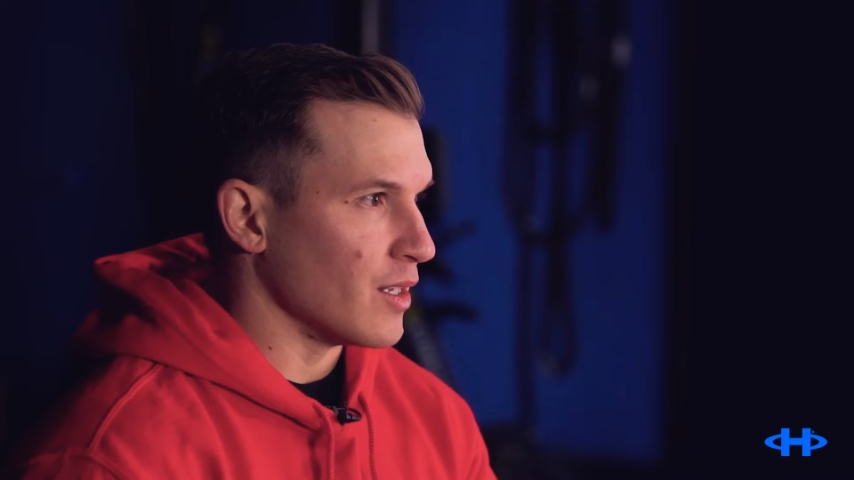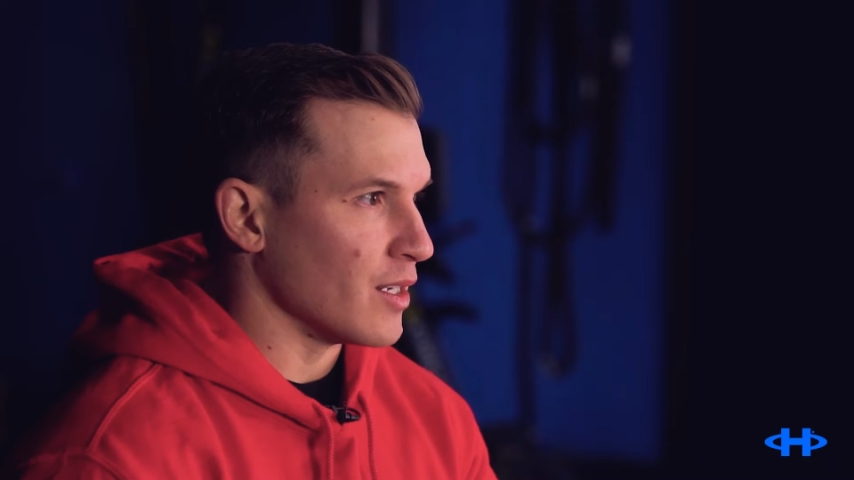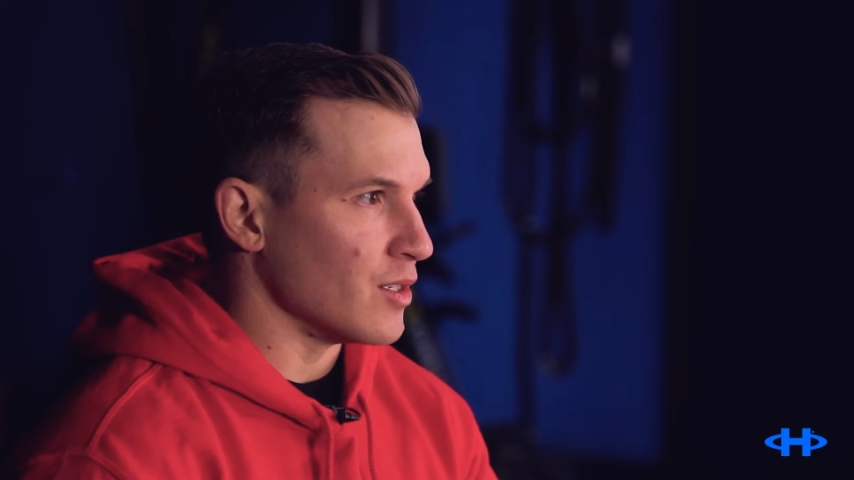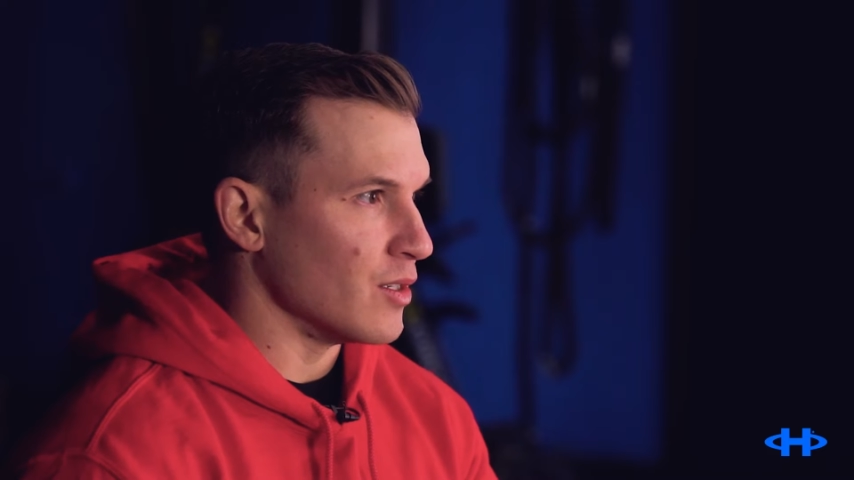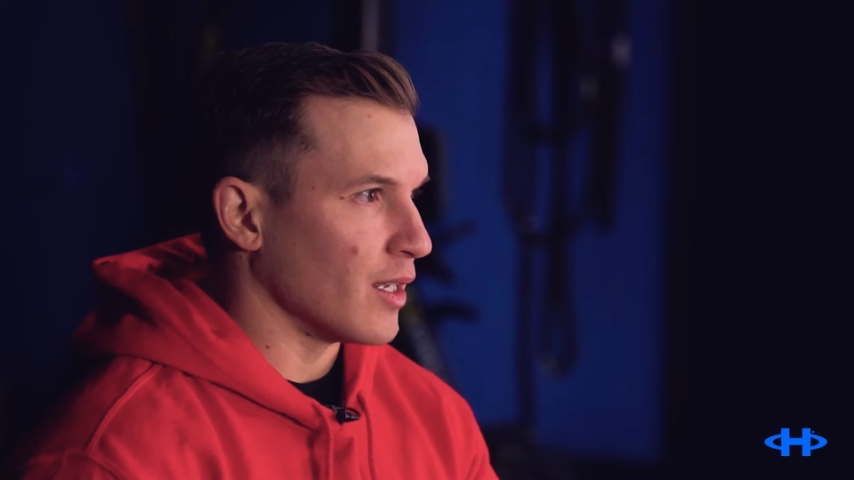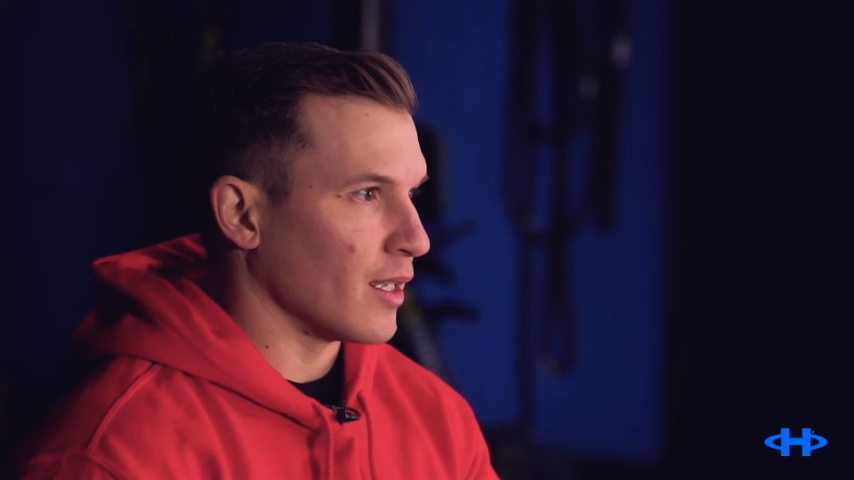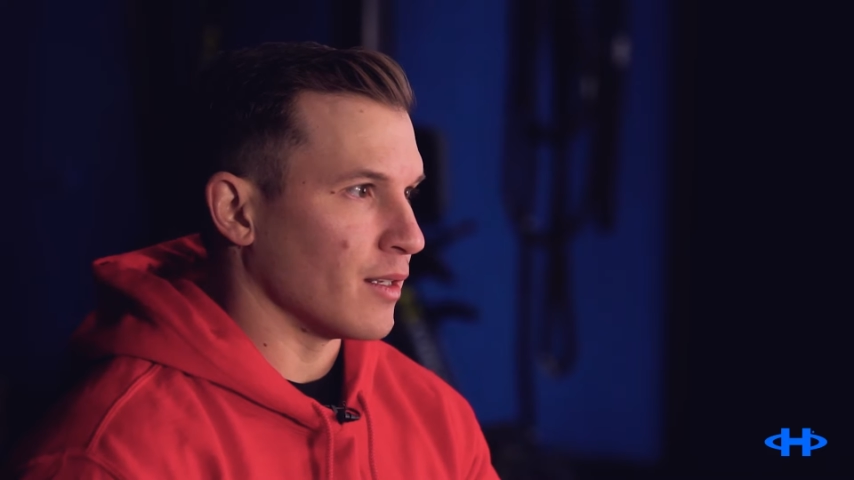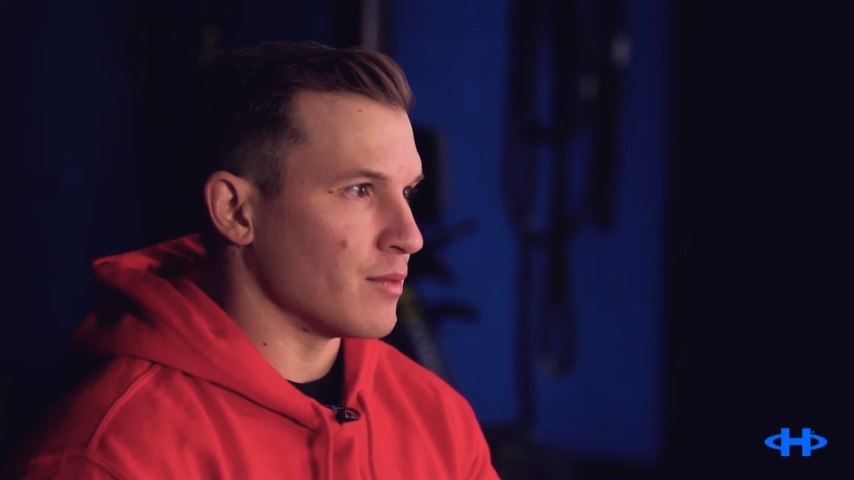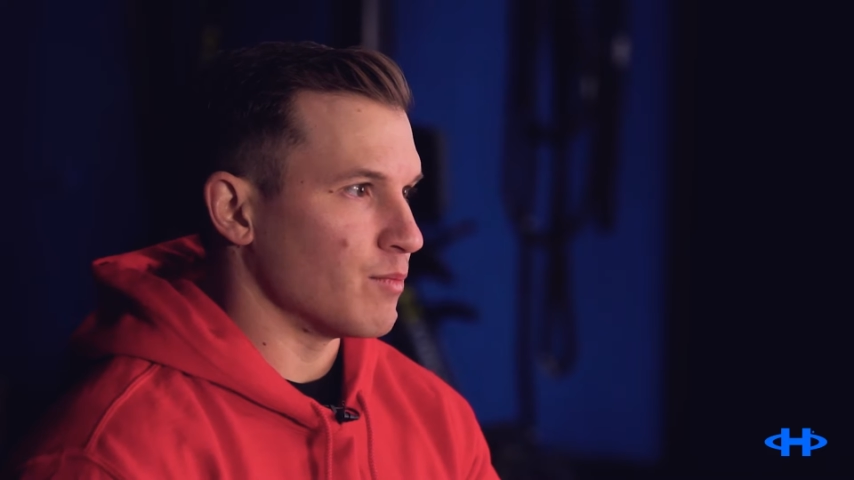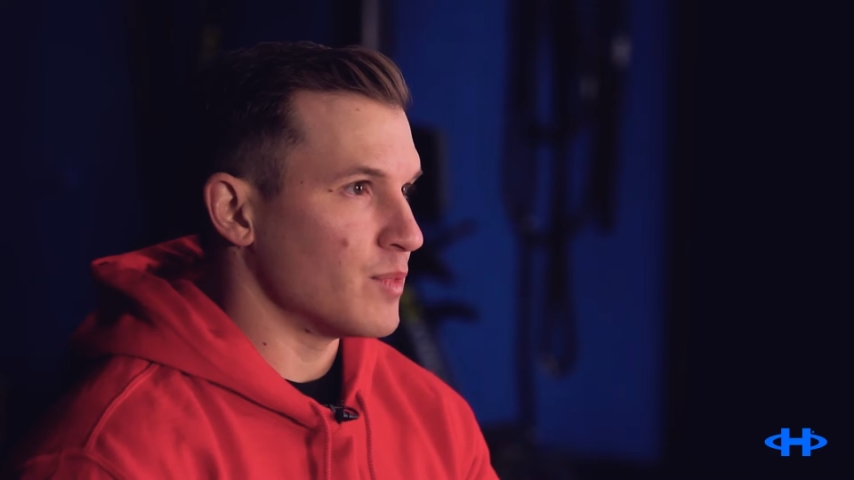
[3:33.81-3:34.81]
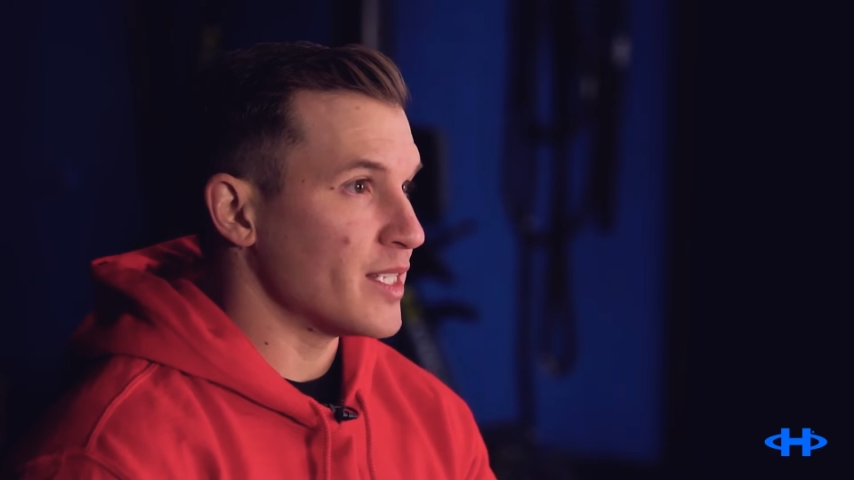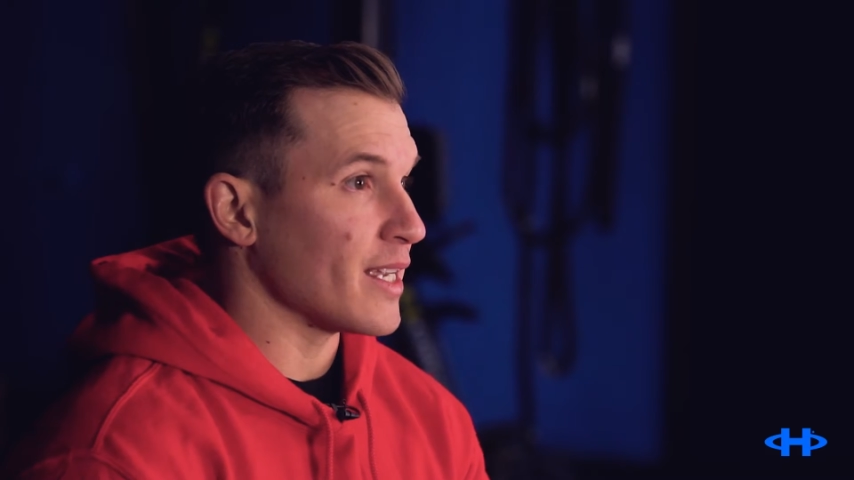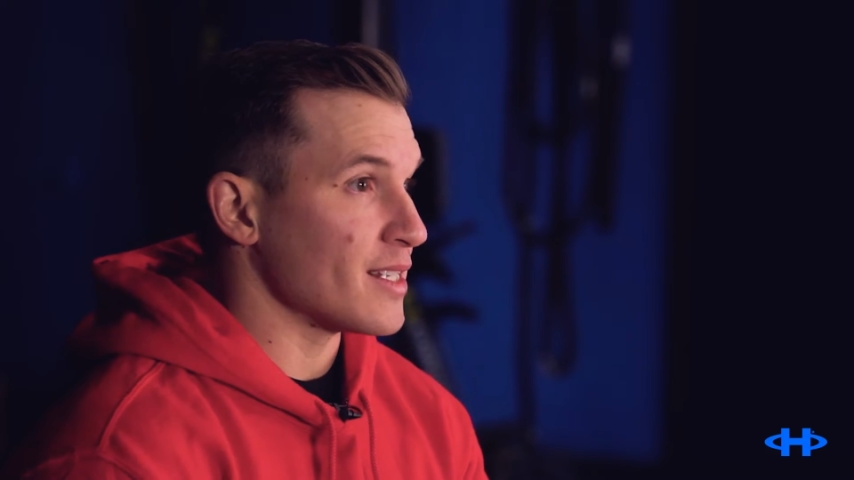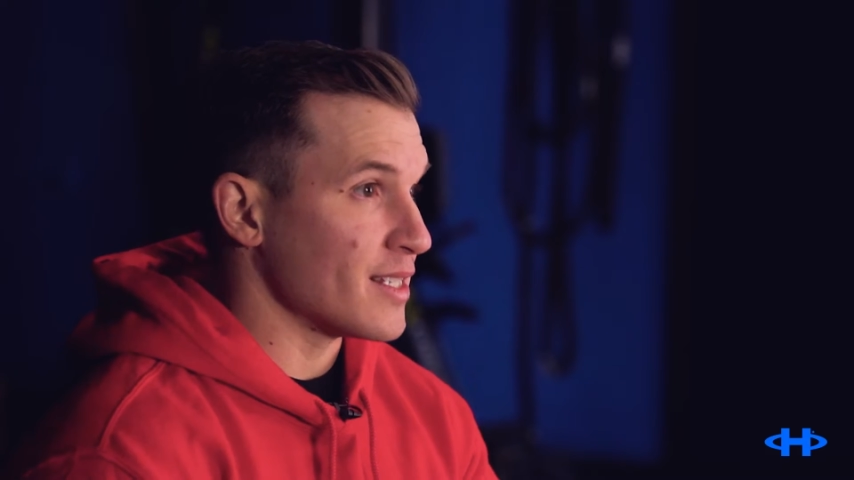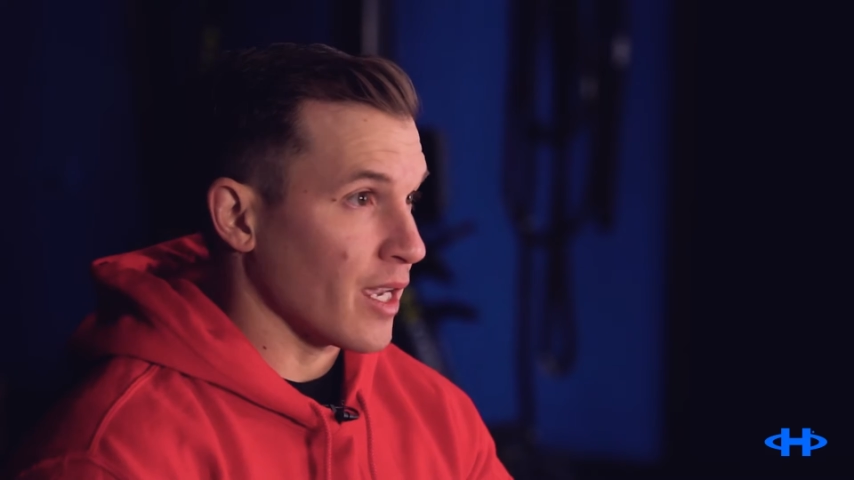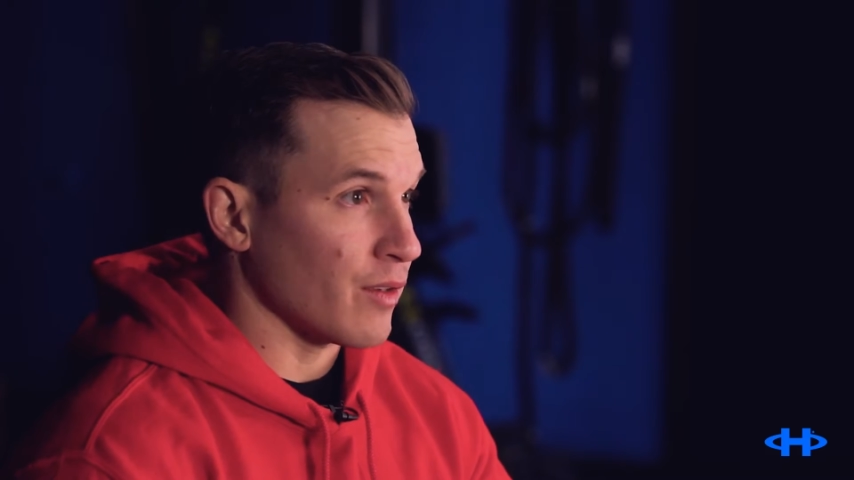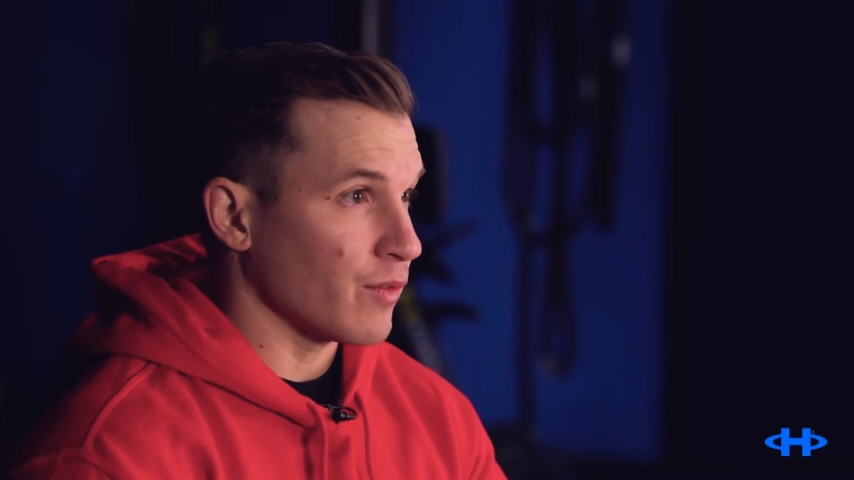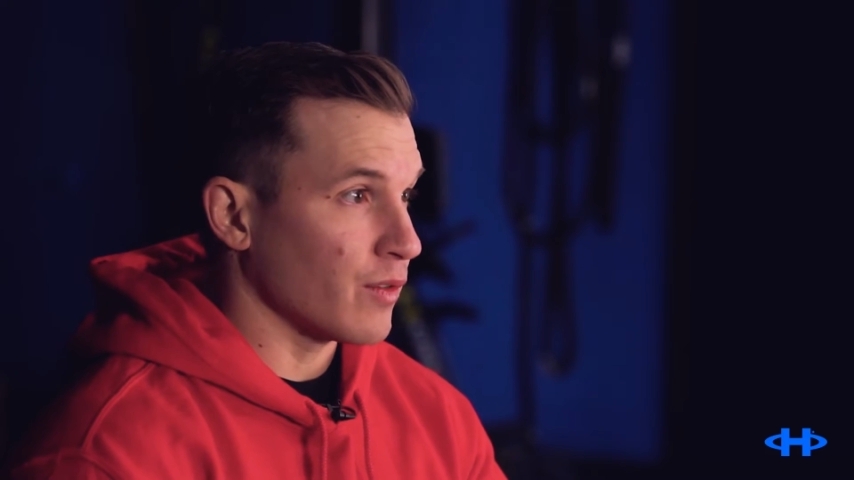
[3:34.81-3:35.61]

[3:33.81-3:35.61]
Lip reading: and staying safe.